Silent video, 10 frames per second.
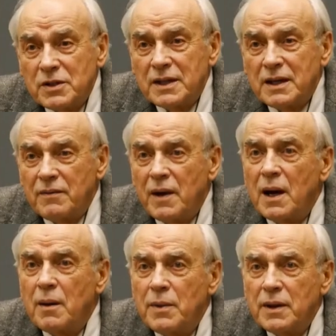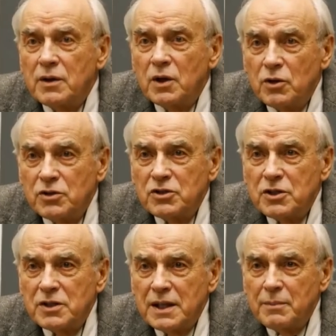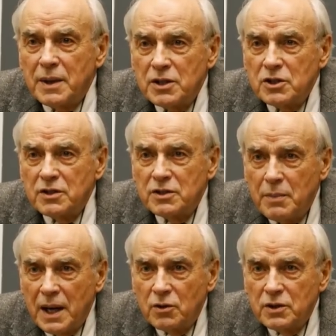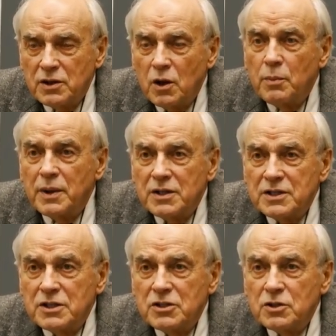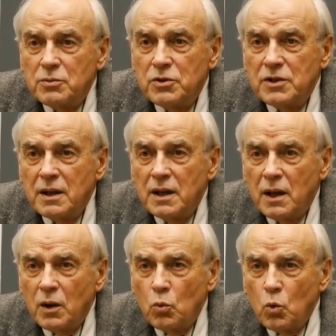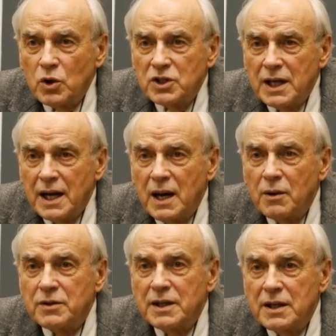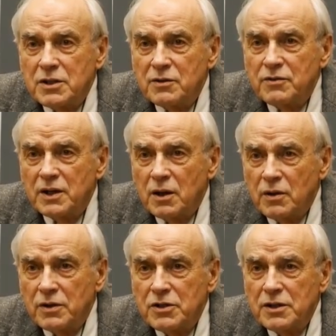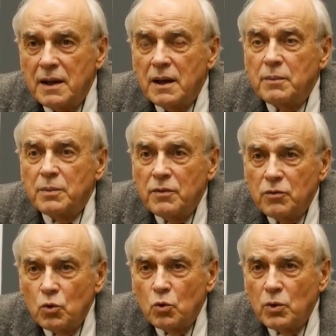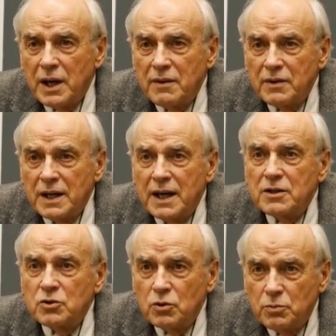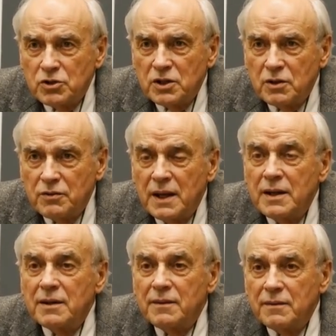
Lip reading: the environment constantly measures macroscopic systems, washing out the interference before we ever get to observe it.